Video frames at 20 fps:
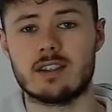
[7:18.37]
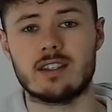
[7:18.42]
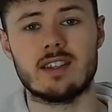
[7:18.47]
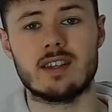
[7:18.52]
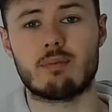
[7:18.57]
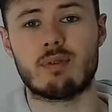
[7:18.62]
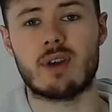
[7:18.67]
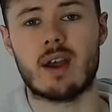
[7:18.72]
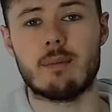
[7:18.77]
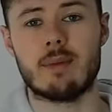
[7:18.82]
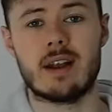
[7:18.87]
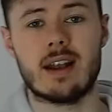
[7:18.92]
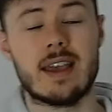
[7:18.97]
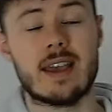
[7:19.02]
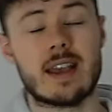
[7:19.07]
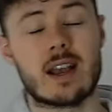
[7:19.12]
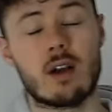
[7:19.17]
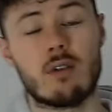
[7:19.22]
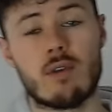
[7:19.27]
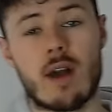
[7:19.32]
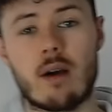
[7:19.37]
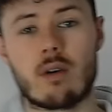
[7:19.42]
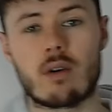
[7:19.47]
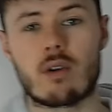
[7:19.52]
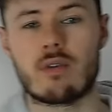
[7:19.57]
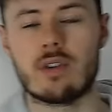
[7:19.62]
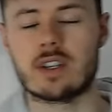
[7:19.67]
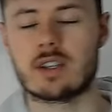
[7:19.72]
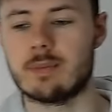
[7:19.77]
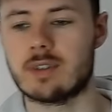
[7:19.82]
in the Premier League around
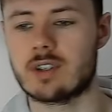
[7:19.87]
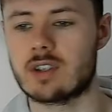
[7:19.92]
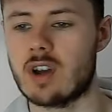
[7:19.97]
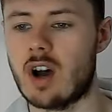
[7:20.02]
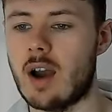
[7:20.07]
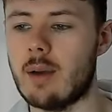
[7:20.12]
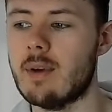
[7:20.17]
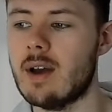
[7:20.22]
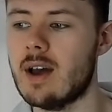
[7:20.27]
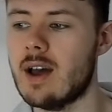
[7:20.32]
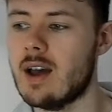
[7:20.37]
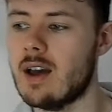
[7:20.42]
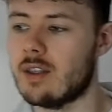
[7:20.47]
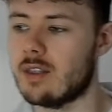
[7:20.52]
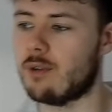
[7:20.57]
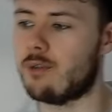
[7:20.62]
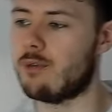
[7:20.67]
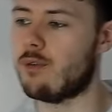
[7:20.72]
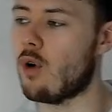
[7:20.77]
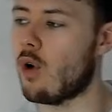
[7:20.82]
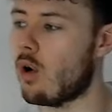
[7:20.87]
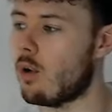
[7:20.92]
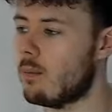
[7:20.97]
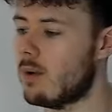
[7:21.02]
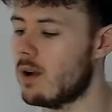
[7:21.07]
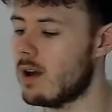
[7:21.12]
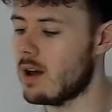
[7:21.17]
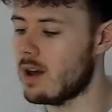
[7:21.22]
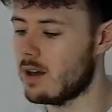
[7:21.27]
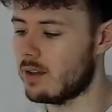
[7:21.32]
Christmas time. The
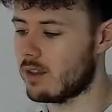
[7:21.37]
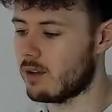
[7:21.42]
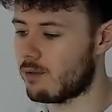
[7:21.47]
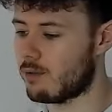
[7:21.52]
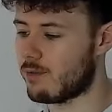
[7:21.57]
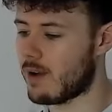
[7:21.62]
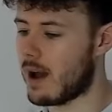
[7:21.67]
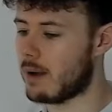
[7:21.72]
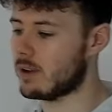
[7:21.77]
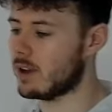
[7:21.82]
form that found